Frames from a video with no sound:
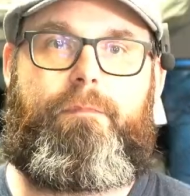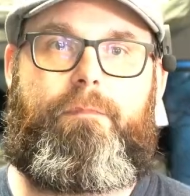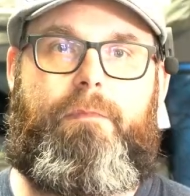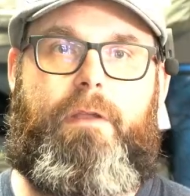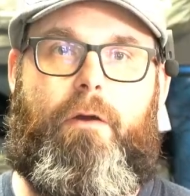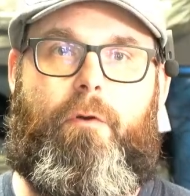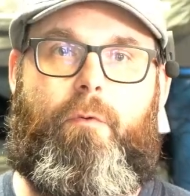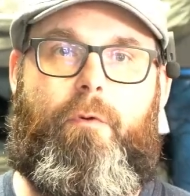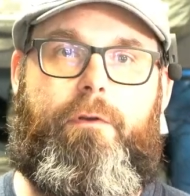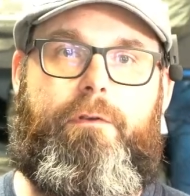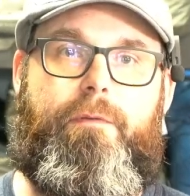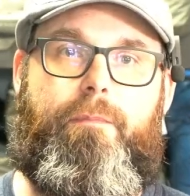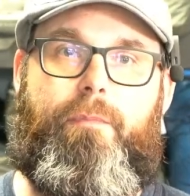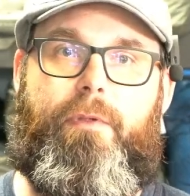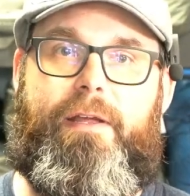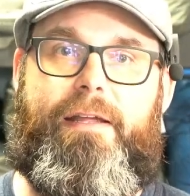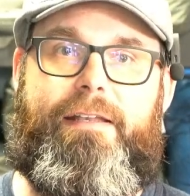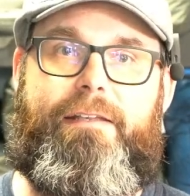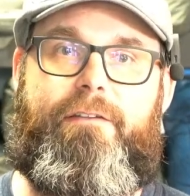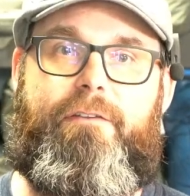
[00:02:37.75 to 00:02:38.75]
Now, quilts and
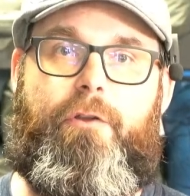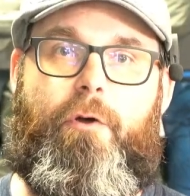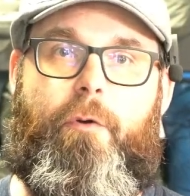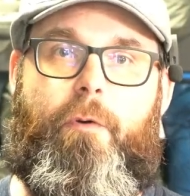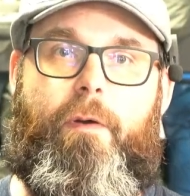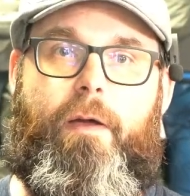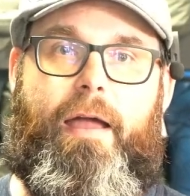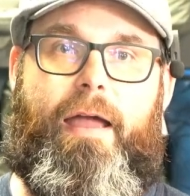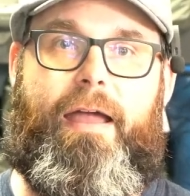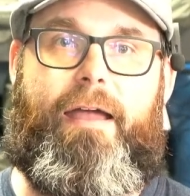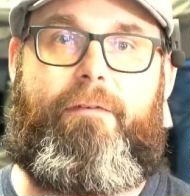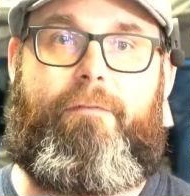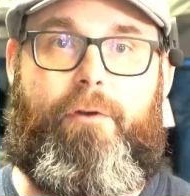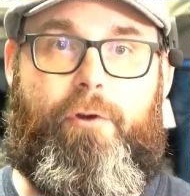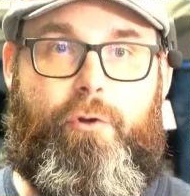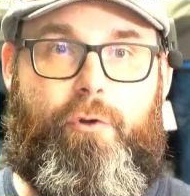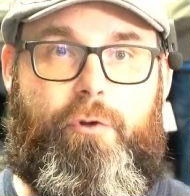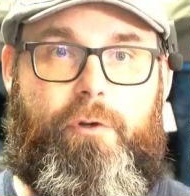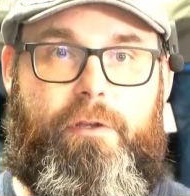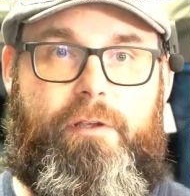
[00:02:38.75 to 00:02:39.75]
blankets don't have a
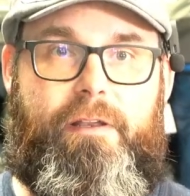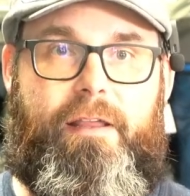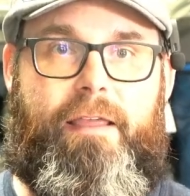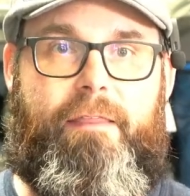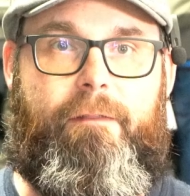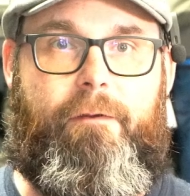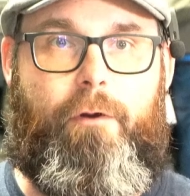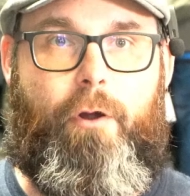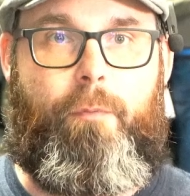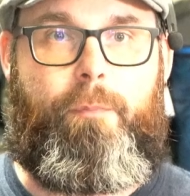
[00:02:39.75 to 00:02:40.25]
hood and they're